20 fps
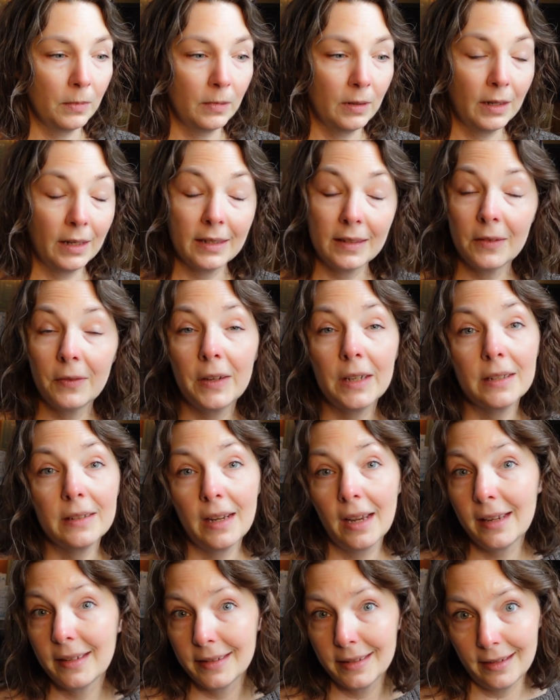It's
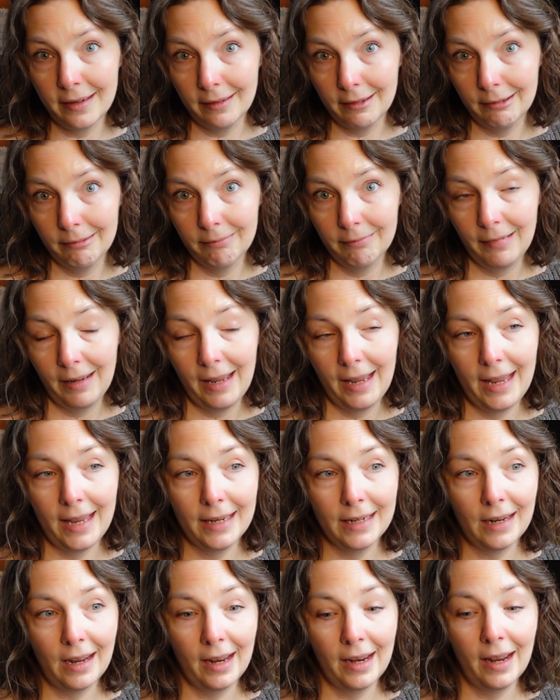fantastic,
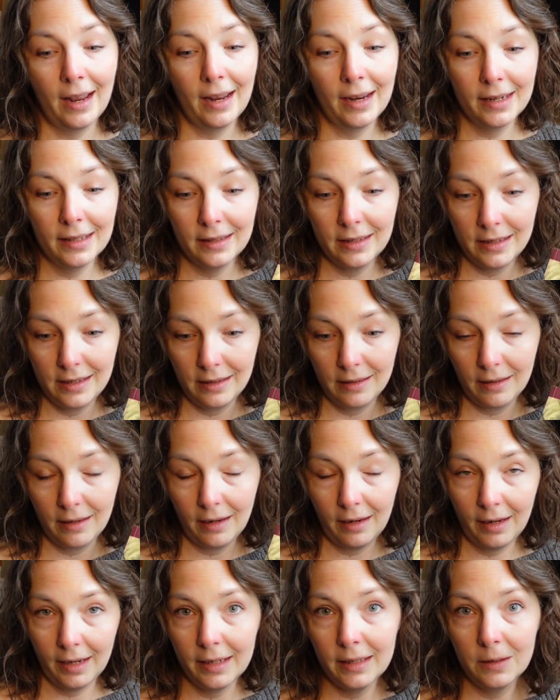and I highly,
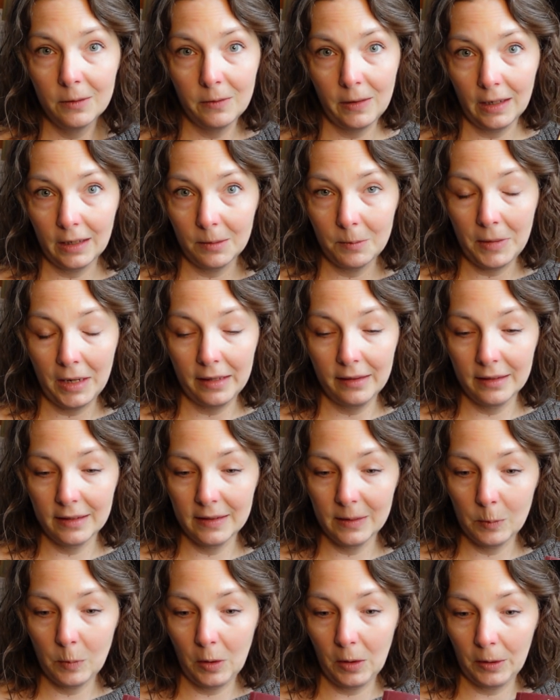highly recommend
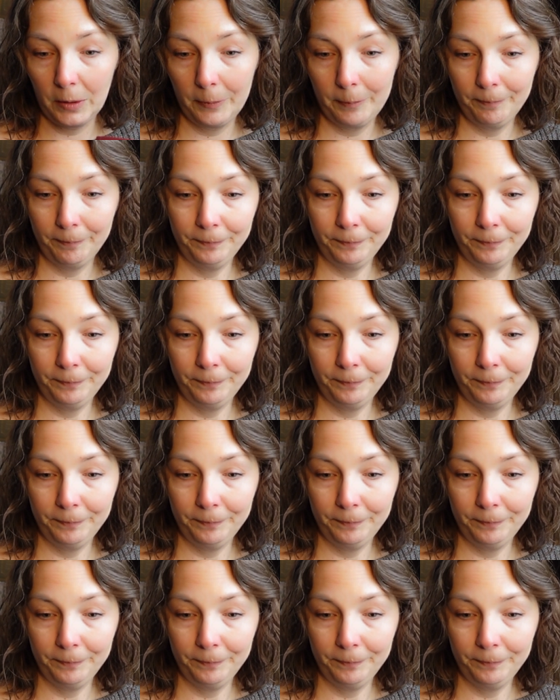this book.